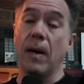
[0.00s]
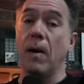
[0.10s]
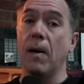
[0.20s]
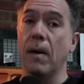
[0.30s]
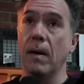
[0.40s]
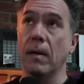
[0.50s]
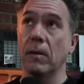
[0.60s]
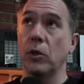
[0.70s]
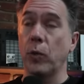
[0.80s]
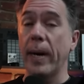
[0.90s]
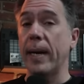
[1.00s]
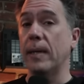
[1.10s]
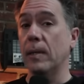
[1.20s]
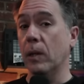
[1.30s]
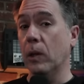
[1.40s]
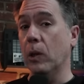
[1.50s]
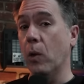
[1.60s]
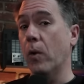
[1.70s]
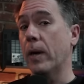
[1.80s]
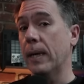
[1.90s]
our trained
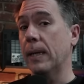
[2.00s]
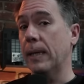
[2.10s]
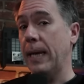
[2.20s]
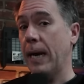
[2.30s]
LoRA